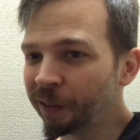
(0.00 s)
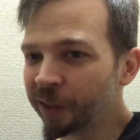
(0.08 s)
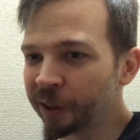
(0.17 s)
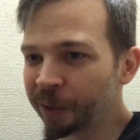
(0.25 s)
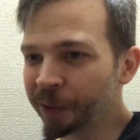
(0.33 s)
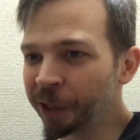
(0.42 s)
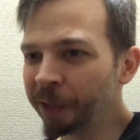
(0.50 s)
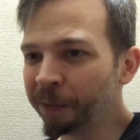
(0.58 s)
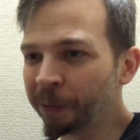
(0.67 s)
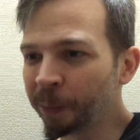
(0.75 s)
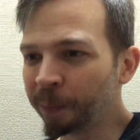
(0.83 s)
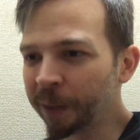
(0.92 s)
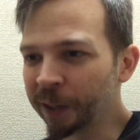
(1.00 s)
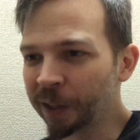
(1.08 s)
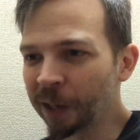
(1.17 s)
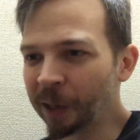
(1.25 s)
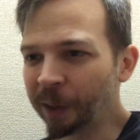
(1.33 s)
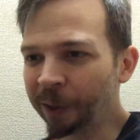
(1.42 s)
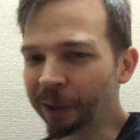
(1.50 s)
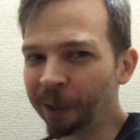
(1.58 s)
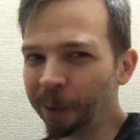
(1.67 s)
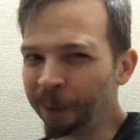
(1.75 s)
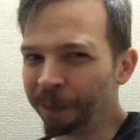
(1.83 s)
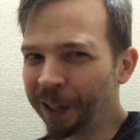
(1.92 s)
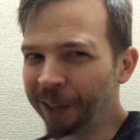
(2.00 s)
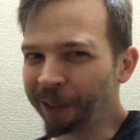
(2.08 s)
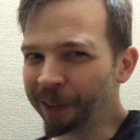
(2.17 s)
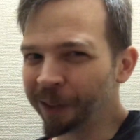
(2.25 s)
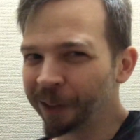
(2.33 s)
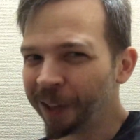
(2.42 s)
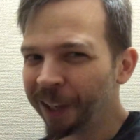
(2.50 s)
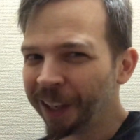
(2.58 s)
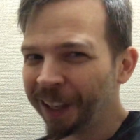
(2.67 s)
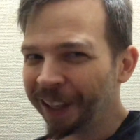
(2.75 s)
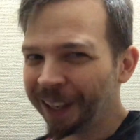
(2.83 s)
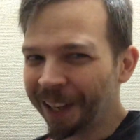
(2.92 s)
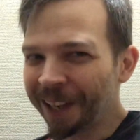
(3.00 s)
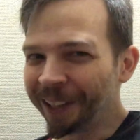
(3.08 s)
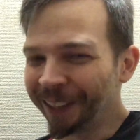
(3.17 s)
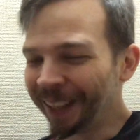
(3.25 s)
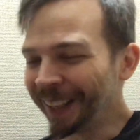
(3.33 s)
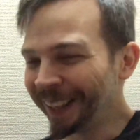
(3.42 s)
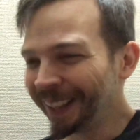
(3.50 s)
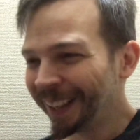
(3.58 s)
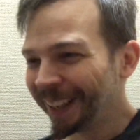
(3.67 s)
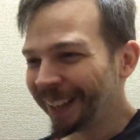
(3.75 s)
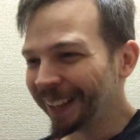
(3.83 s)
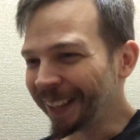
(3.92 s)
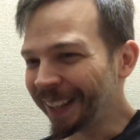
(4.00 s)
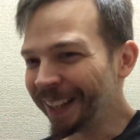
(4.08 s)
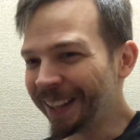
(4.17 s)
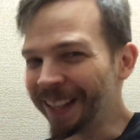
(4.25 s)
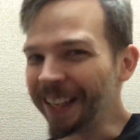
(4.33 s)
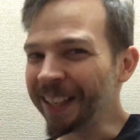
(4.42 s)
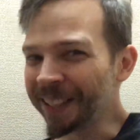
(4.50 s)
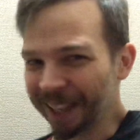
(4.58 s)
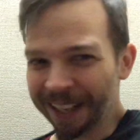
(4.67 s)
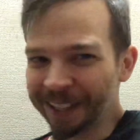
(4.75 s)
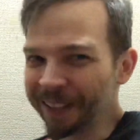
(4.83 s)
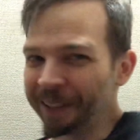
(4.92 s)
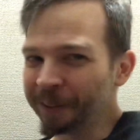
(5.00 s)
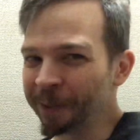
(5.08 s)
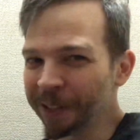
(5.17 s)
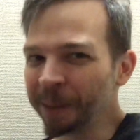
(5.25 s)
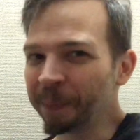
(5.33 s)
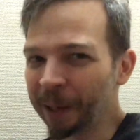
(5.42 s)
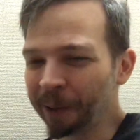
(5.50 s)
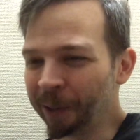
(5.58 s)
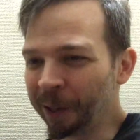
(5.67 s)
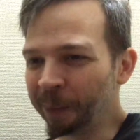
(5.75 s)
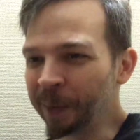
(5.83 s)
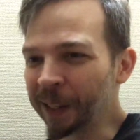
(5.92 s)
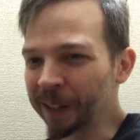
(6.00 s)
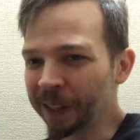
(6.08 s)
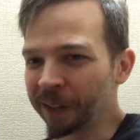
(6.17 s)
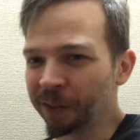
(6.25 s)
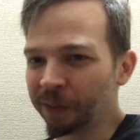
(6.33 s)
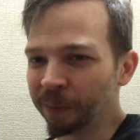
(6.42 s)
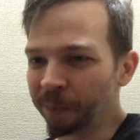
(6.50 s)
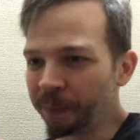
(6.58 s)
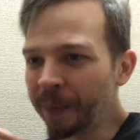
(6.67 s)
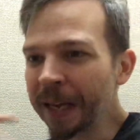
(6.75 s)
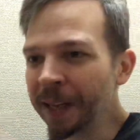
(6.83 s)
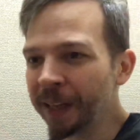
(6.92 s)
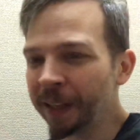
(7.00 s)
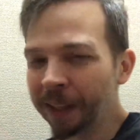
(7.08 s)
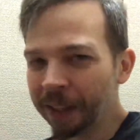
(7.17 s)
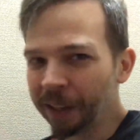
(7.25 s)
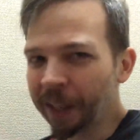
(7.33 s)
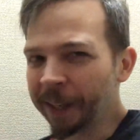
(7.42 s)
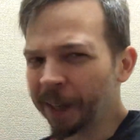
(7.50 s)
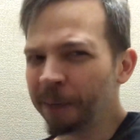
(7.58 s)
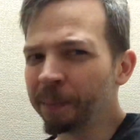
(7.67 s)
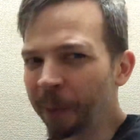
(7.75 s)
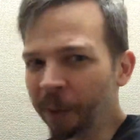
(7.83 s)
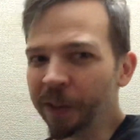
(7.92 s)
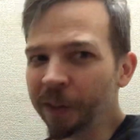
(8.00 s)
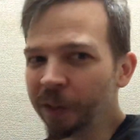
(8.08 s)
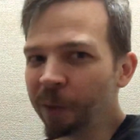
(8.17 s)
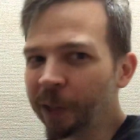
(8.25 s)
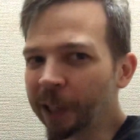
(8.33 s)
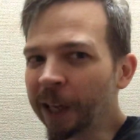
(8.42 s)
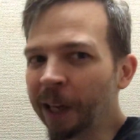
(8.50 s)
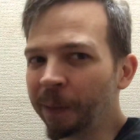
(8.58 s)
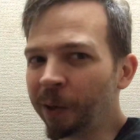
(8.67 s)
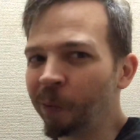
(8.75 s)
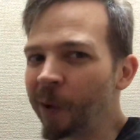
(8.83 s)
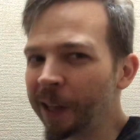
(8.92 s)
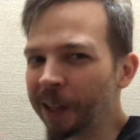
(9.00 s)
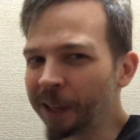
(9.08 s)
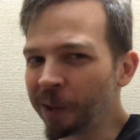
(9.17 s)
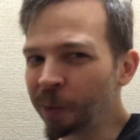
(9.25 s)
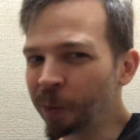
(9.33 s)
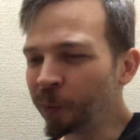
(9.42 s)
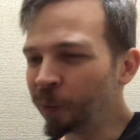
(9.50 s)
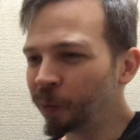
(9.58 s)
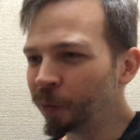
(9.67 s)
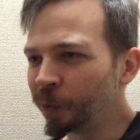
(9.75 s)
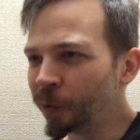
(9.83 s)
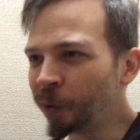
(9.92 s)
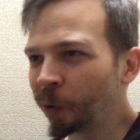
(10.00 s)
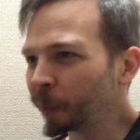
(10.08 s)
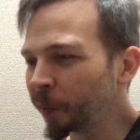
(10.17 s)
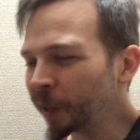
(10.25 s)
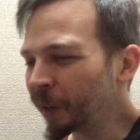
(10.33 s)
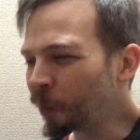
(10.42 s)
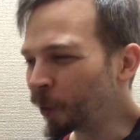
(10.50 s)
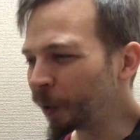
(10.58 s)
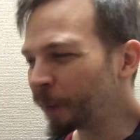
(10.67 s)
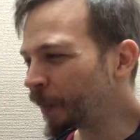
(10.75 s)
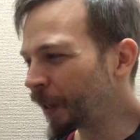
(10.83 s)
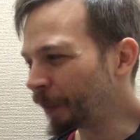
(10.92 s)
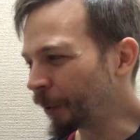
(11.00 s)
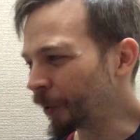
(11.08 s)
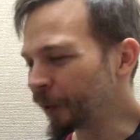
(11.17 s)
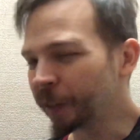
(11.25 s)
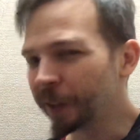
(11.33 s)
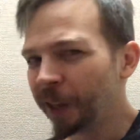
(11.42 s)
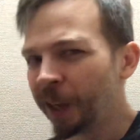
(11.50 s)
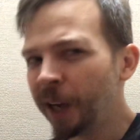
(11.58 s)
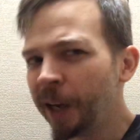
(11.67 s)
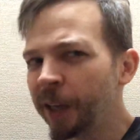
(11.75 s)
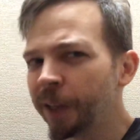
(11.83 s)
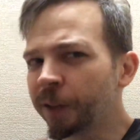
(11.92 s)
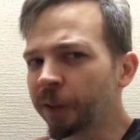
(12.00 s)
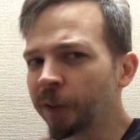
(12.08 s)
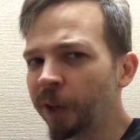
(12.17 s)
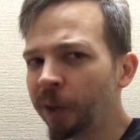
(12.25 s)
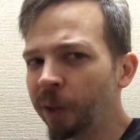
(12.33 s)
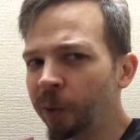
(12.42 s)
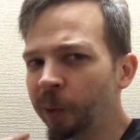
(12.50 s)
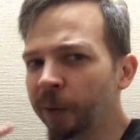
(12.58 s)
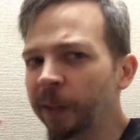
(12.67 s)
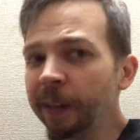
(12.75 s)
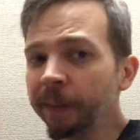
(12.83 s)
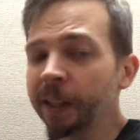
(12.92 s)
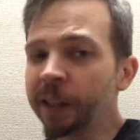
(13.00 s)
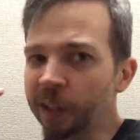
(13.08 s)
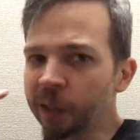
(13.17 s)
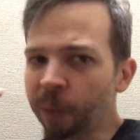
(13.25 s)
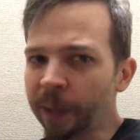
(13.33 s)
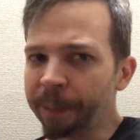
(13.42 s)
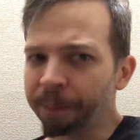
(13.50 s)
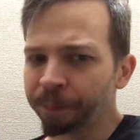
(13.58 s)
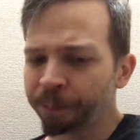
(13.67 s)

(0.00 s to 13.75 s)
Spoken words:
searching for bizarre occult knowledge. And like it's an interesting parallel because it like immerses you in the game in a way that you normally wouldn't be immersed. So think of things this way.